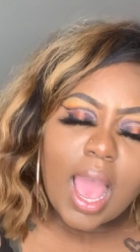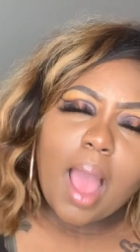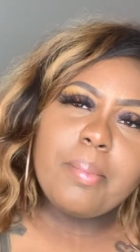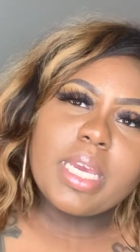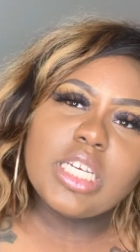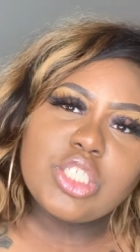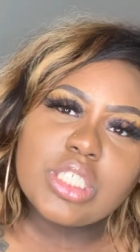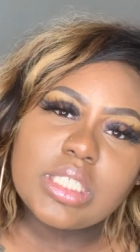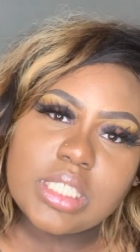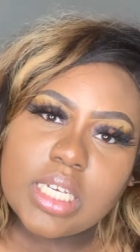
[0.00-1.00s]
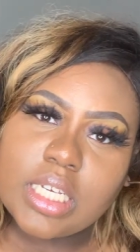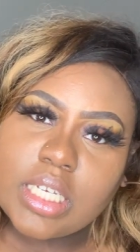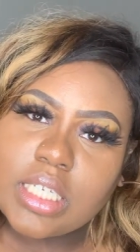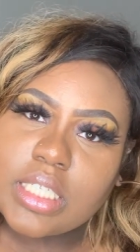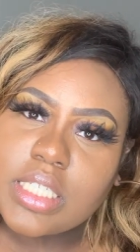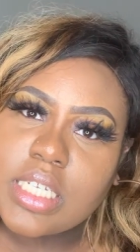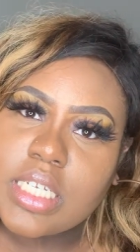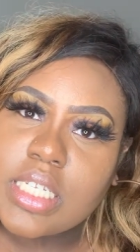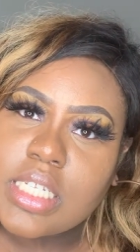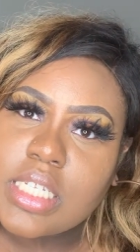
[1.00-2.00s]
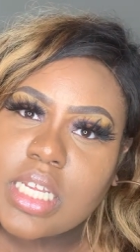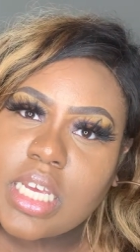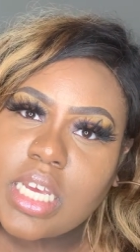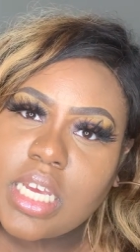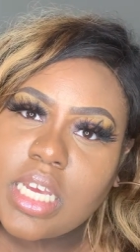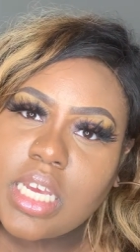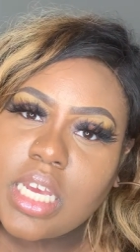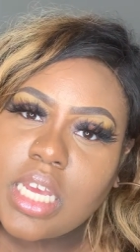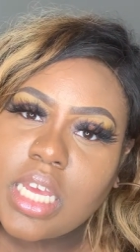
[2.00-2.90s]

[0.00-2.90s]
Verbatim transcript: I'm interested to see